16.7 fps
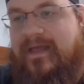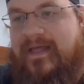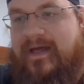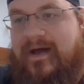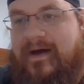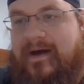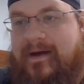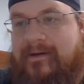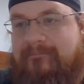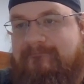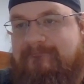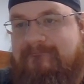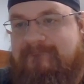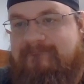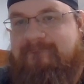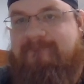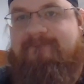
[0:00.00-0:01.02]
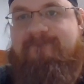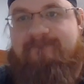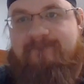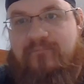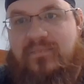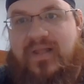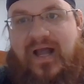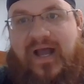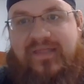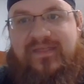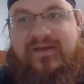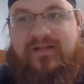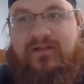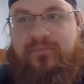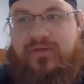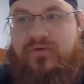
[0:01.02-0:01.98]
Um, I think
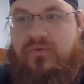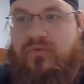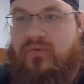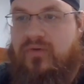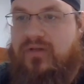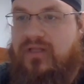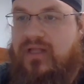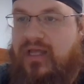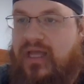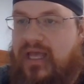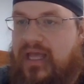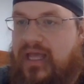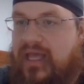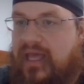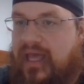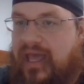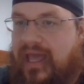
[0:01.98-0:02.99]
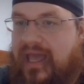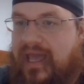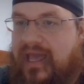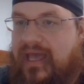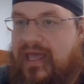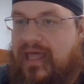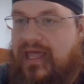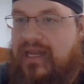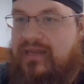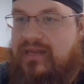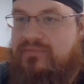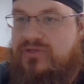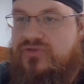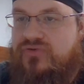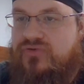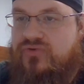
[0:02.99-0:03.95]
it'll be cool. And
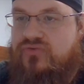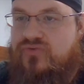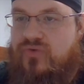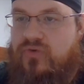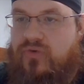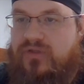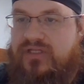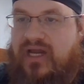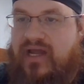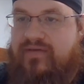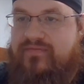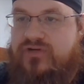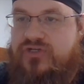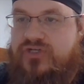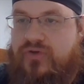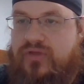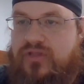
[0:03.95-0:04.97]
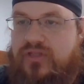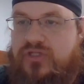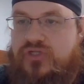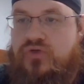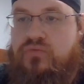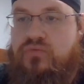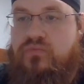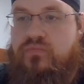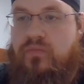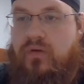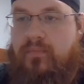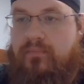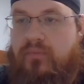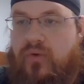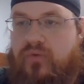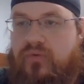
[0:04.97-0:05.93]
Mr. Cruel, did I ever show you the two
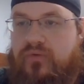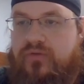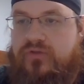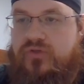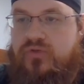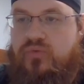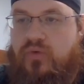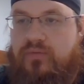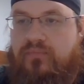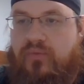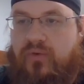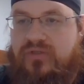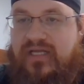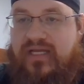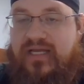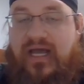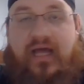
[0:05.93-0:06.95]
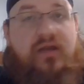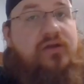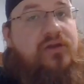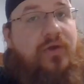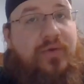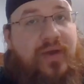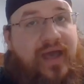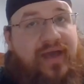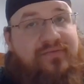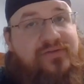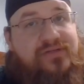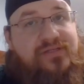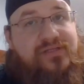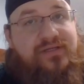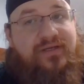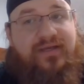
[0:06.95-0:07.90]
bowl, two wood bowls I got? No, you
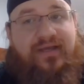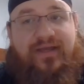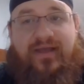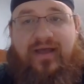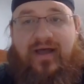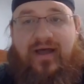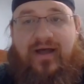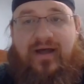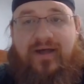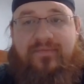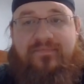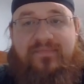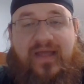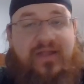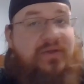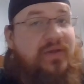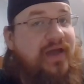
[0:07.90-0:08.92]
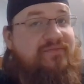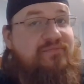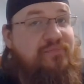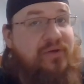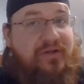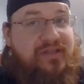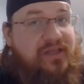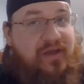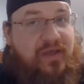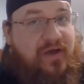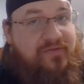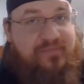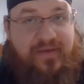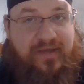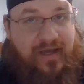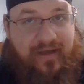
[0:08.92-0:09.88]
haven't. Um, and you haven't bought any off
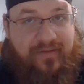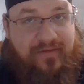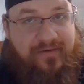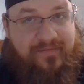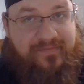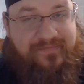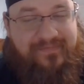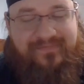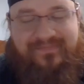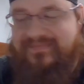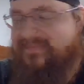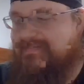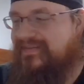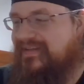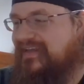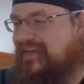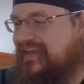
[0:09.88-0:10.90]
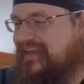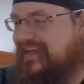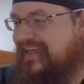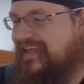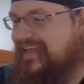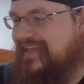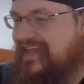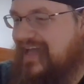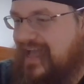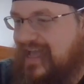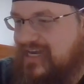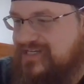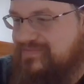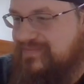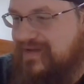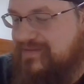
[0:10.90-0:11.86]
me either. I
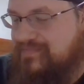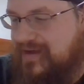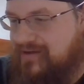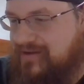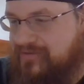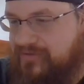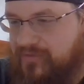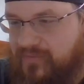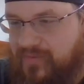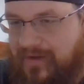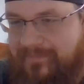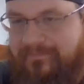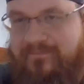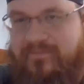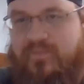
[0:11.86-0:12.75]
actually made my uncle one,